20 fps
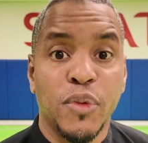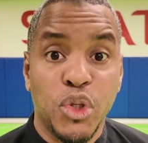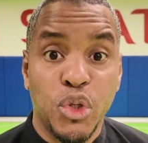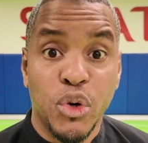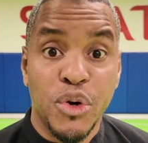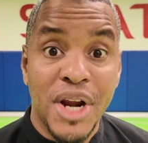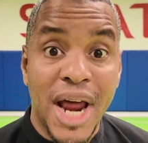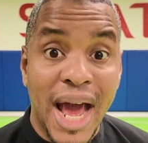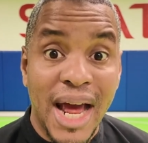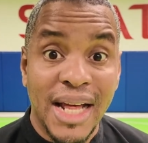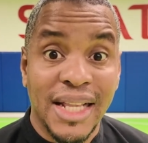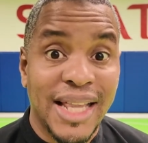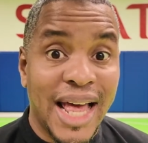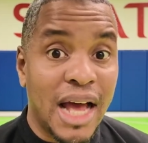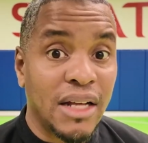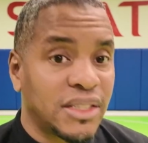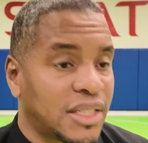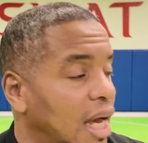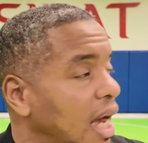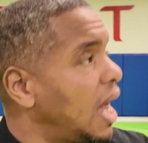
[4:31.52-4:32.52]
You're not
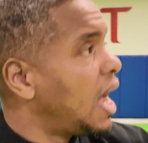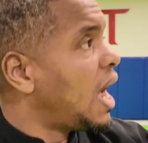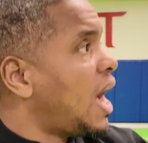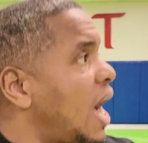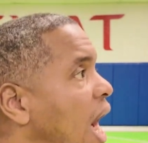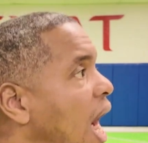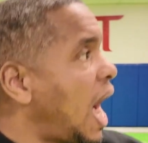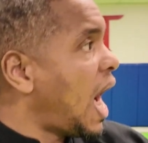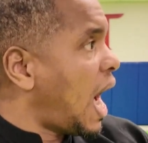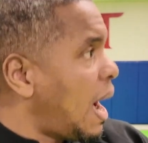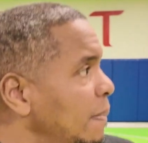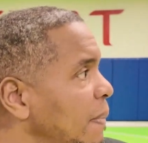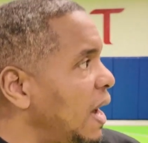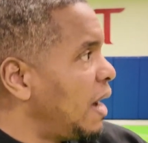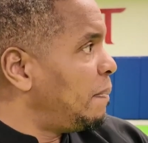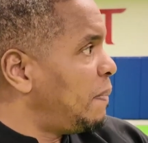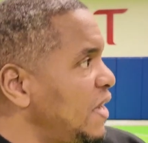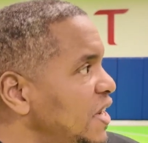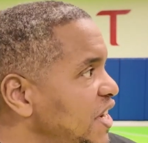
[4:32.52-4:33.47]
allowed to hop up